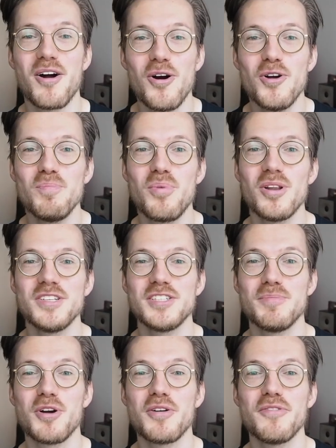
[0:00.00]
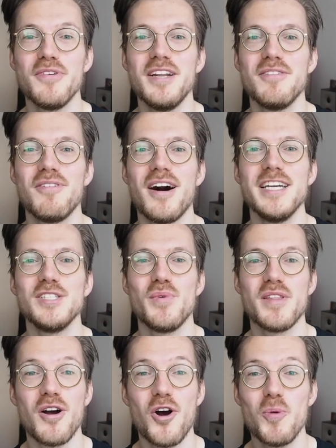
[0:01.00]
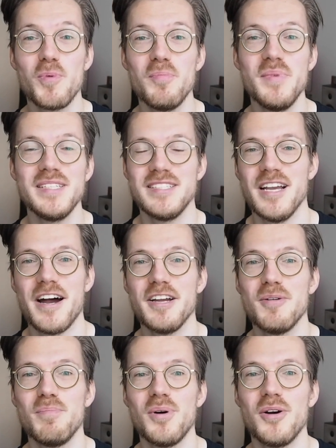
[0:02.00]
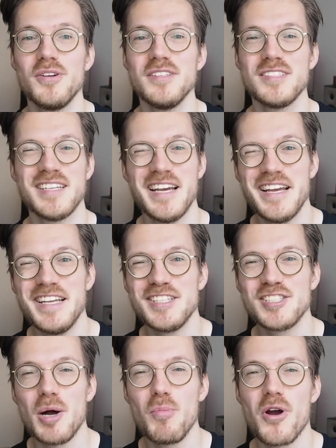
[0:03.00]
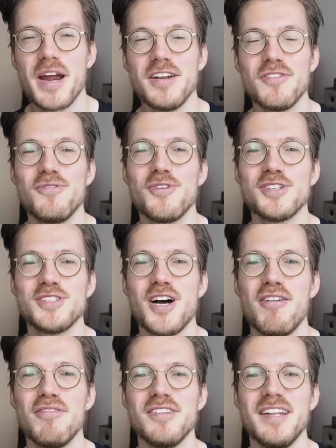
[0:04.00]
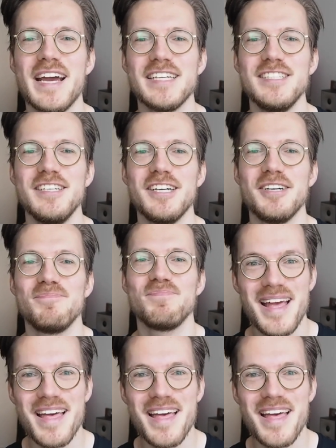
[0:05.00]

own polysomnography device with OpenBCI components somewhere in the first half of the next year.